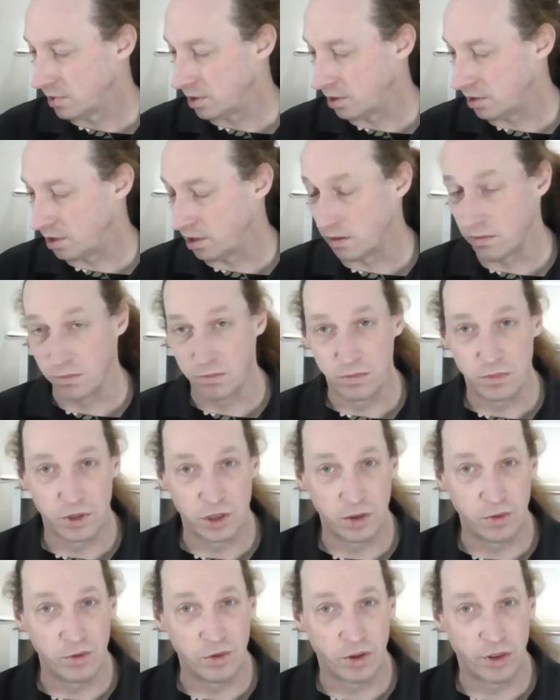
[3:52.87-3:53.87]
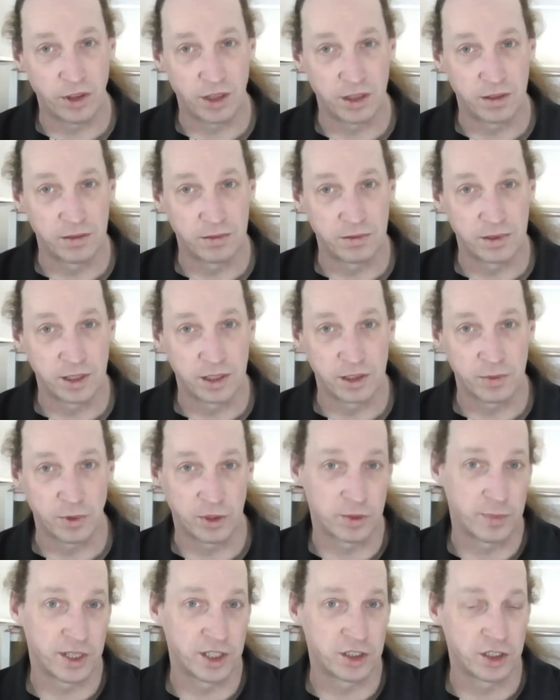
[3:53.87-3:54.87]
I don't know, do nothing? I
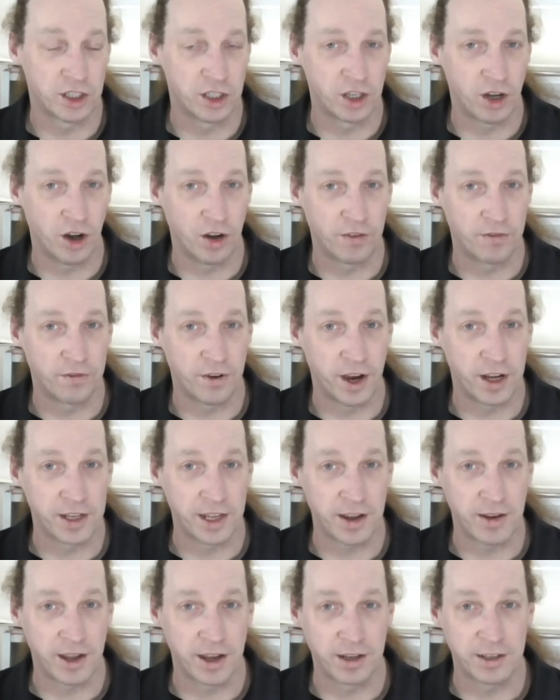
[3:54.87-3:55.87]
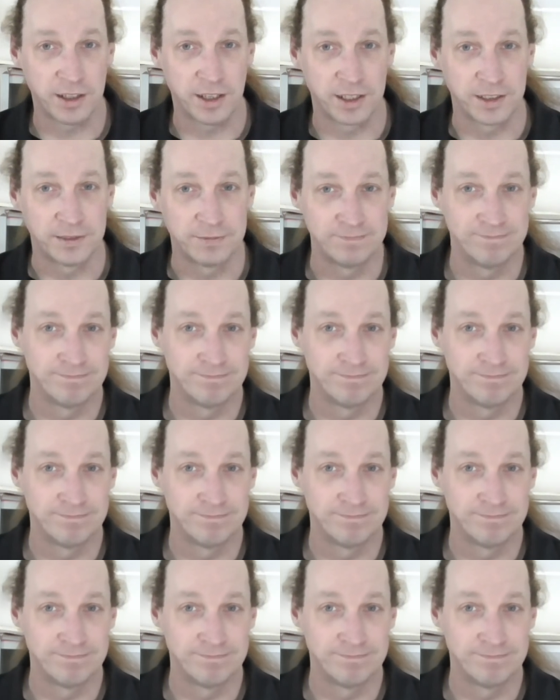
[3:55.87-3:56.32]
was about to turn it on and find out, hadn't I?